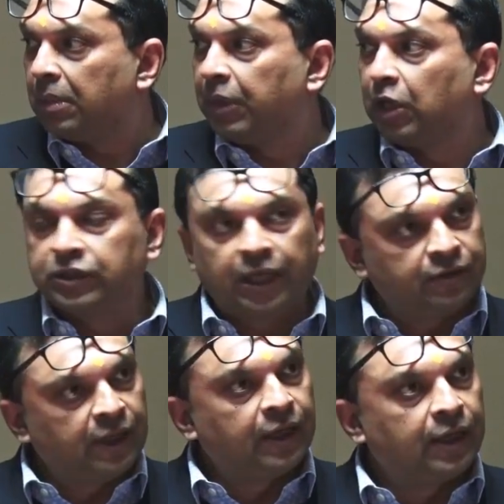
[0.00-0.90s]
Because I
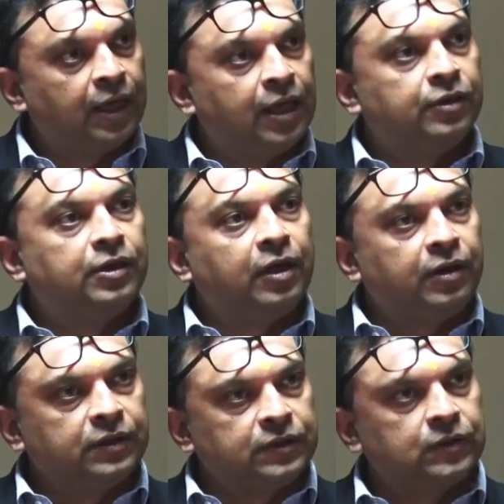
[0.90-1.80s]
think there
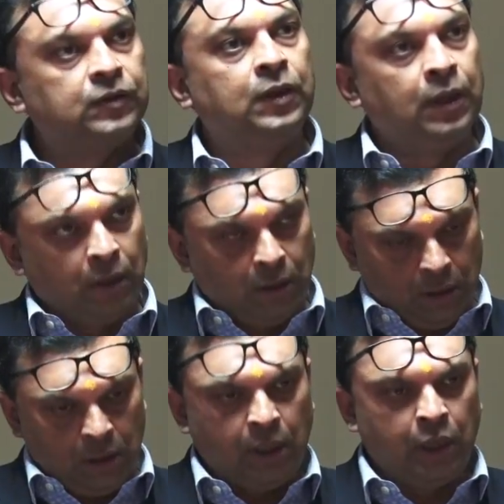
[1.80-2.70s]
is
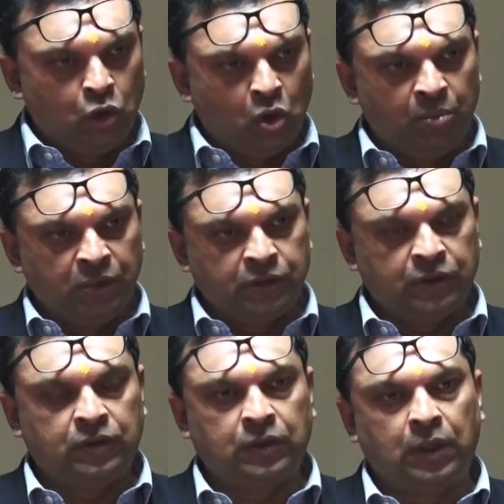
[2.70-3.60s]

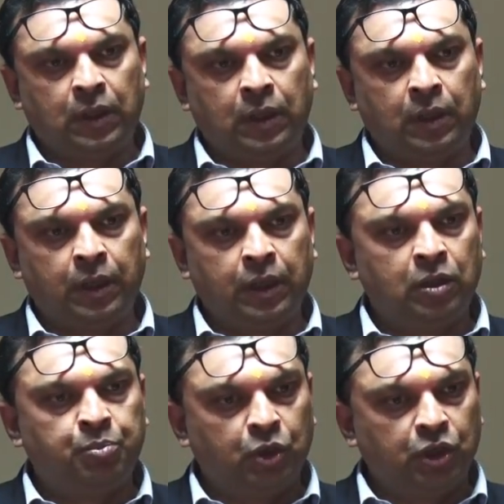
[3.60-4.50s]
enormous
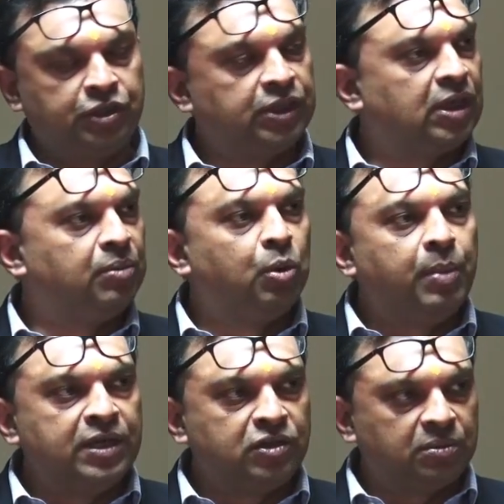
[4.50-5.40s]
political
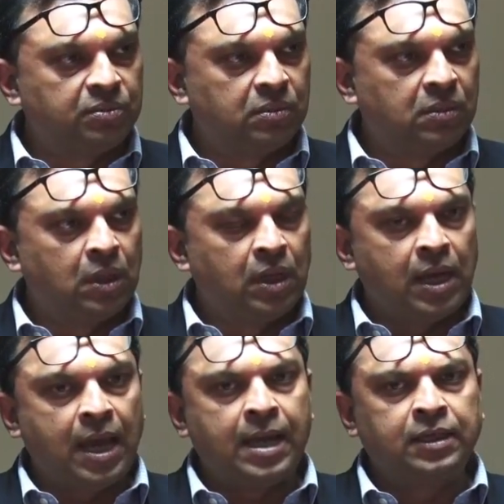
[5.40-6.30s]
momentum
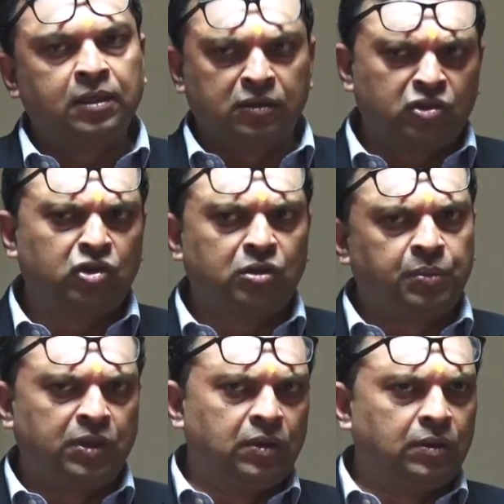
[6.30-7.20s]
and
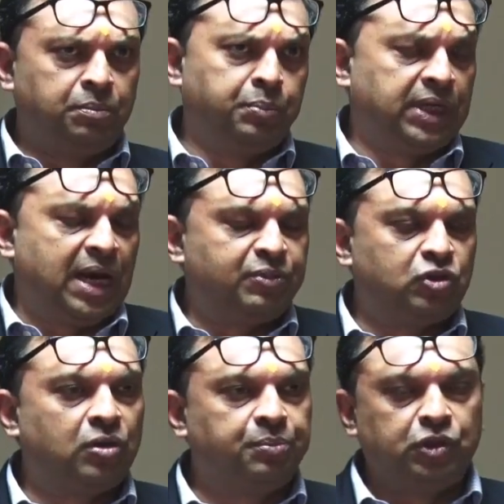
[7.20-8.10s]
considerable, perhaps
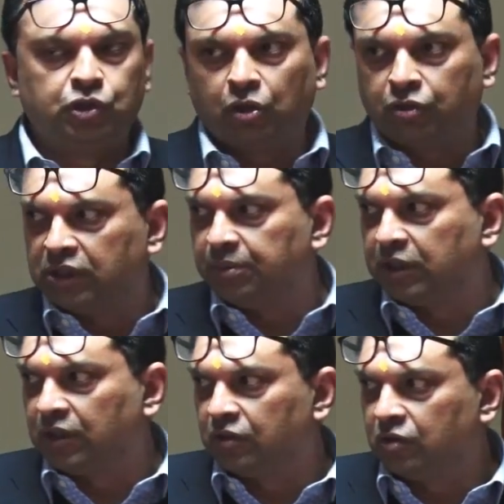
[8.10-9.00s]
not majority, but
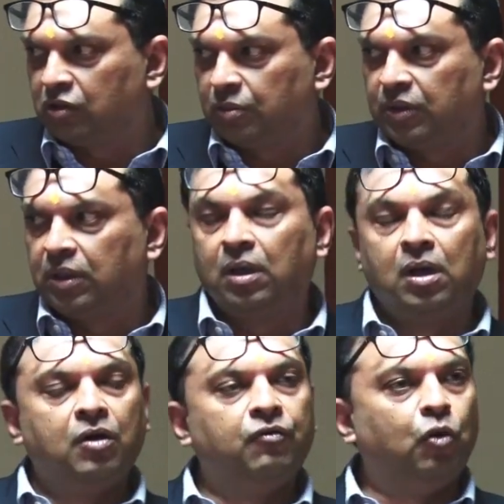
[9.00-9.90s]
considerable
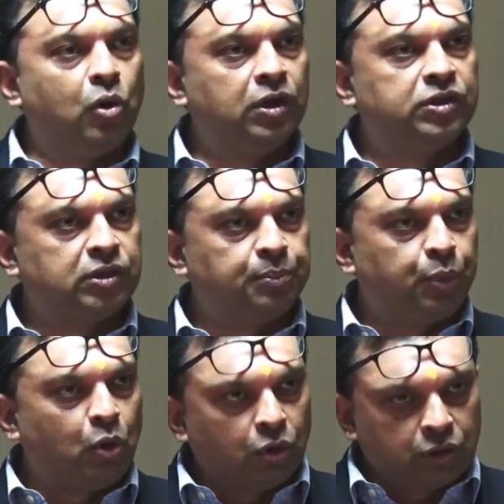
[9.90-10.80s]
vocal
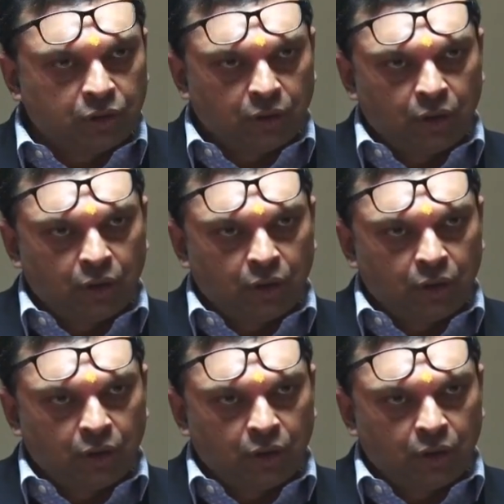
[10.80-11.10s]
support